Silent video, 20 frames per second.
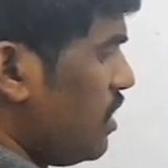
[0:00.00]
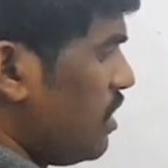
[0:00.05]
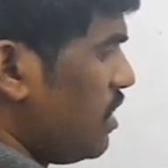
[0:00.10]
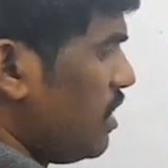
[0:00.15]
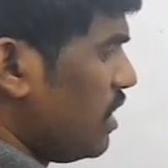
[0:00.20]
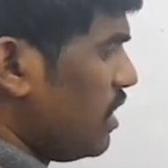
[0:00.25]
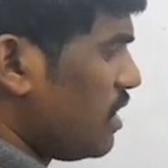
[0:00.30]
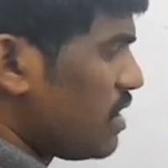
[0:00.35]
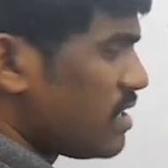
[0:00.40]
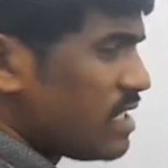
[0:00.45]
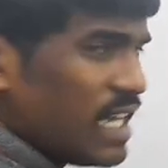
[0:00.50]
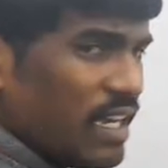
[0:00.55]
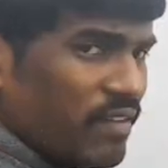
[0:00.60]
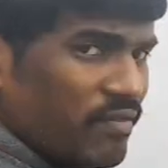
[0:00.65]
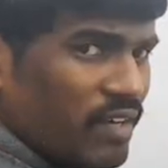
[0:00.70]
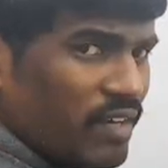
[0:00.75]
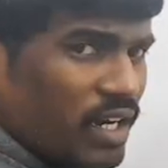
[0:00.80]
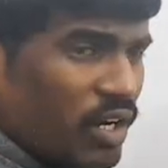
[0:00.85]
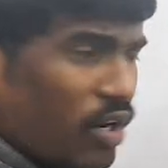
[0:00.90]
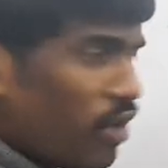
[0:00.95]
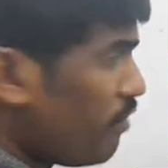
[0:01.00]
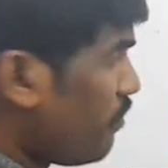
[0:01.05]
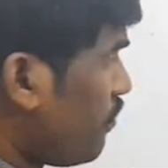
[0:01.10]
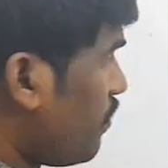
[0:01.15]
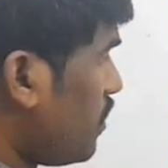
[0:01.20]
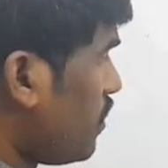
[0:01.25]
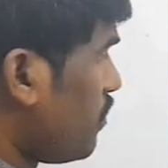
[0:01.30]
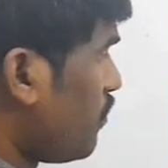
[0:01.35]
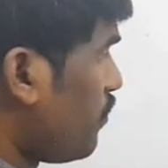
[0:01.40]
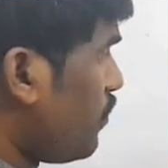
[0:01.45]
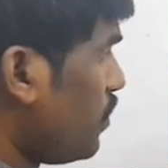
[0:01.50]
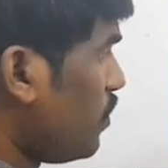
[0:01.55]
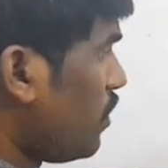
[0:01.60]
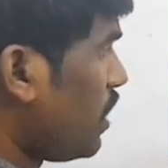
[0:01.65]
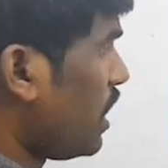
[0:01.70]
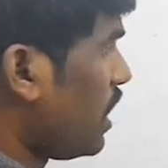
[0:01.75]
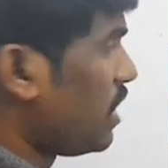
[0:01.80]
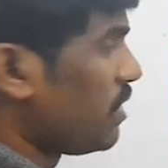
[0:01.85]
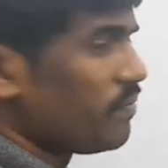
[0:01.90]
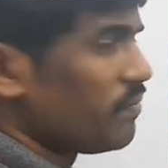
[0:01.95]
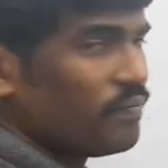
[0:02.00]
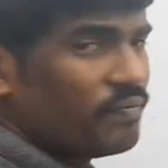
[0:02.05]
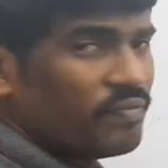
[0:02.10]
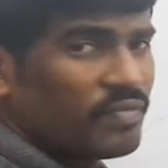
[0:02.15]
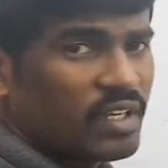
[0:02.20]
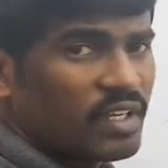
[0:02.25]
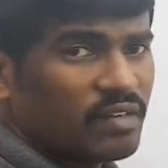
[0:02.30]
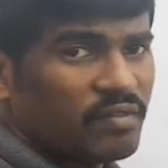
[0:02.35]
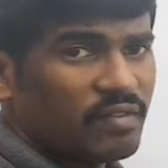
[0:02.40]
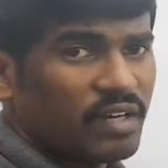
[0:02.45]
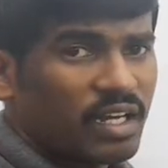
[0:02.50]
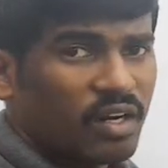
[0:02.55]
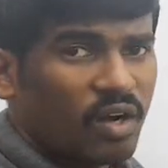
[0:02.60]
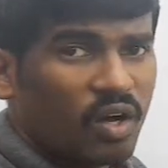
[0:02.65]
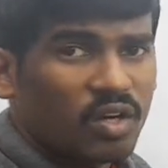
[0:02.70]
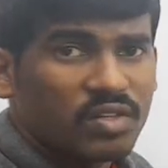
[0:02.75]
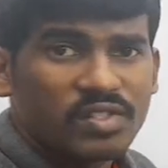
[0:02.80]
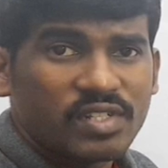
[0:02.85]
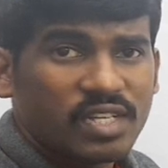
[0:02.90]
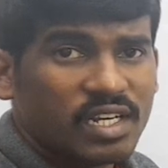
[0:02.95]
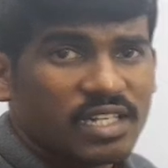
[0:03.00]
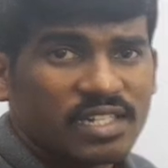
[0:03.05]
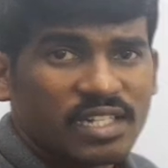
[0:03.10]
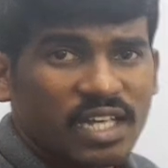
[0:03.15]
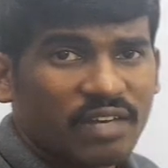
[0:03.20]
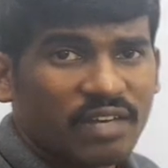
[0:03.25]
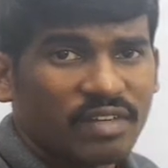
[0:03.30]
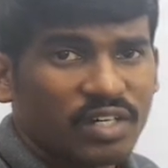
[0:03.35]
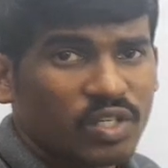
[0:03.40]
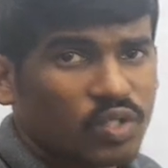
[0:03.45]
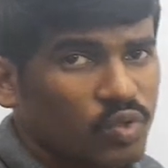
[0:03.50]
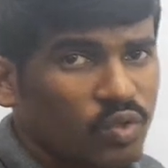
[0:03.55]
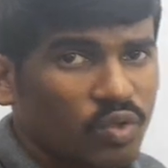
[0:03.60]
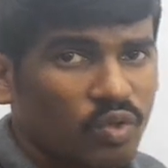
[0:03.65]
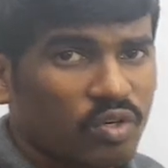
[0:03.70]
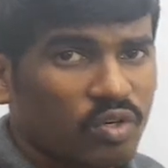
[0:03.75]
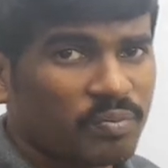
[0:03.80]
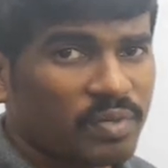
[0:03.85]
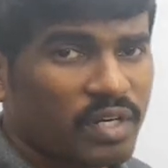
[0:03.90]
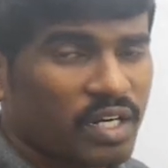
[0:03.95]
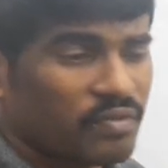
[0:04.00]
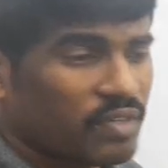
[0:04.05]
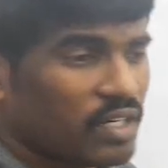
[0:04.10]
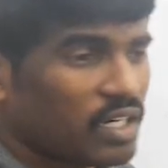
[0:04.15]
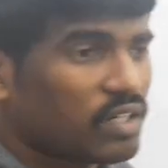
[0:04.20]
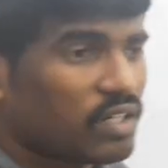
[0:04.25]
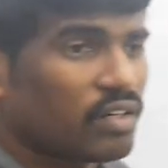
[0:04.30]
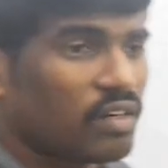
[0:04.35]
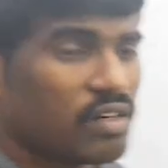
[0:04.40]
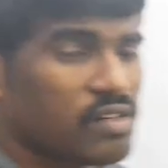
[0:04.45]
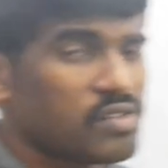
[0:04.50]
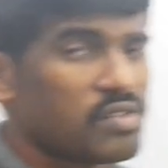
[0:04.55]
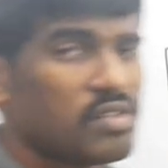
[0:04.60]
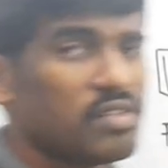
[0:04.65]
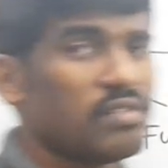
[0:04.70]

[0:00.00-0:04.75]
In the same way of furan, where oxygen is having 2 lone pair of electrons, no?